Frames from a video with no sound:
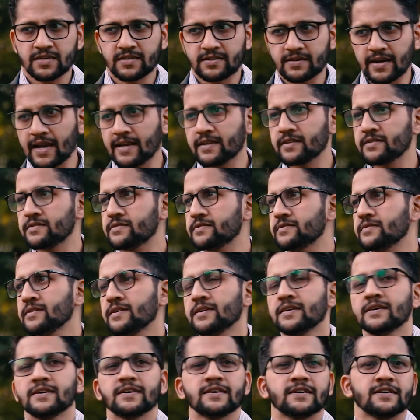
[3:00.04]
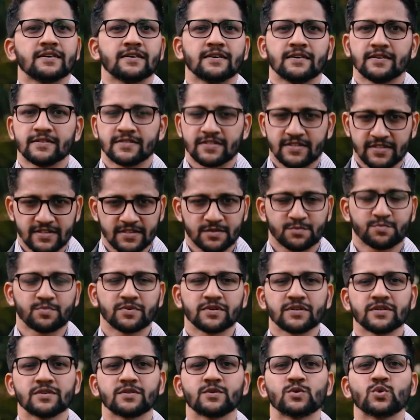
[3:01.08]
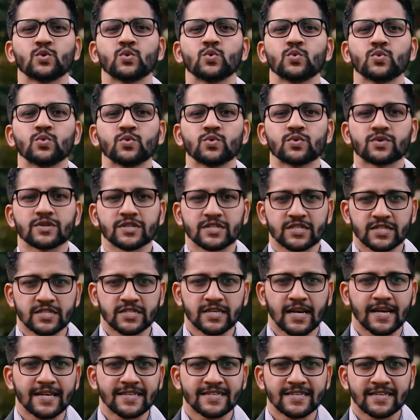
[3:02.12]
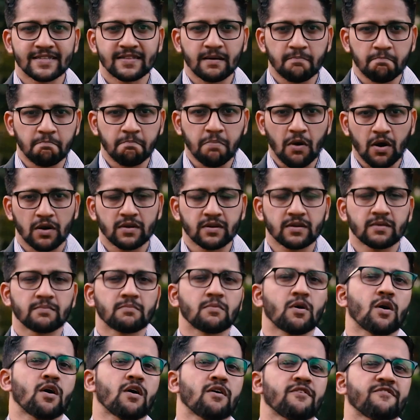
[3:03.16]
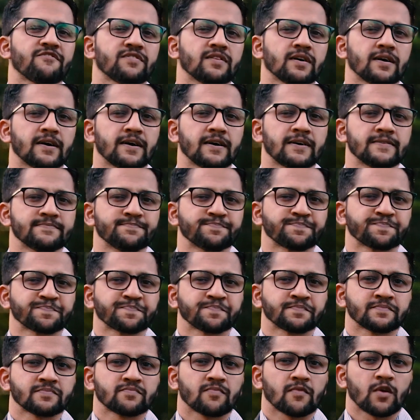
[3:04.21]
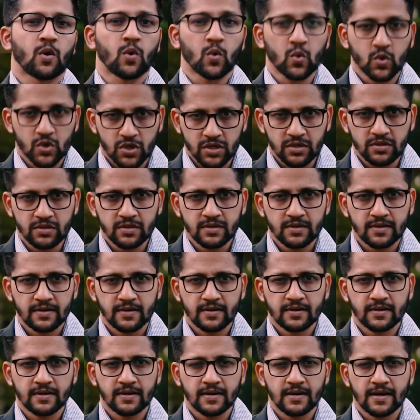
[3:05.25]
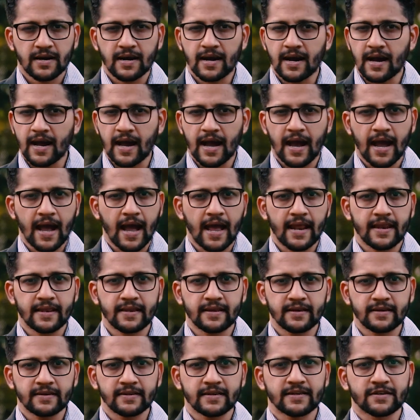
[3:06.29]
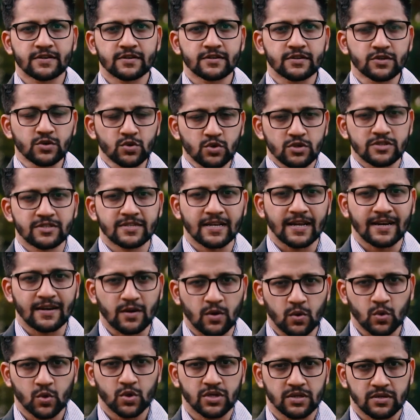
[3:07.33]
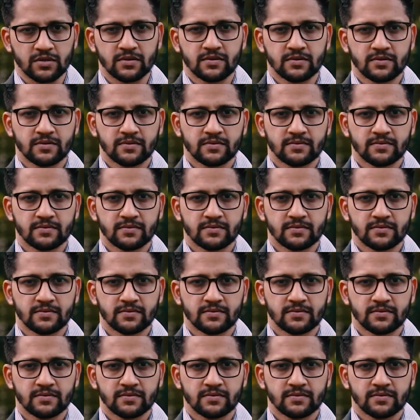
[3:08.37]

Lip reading: dragon, a serpent who resides at the bottom of the ocean, and it rules that ocean.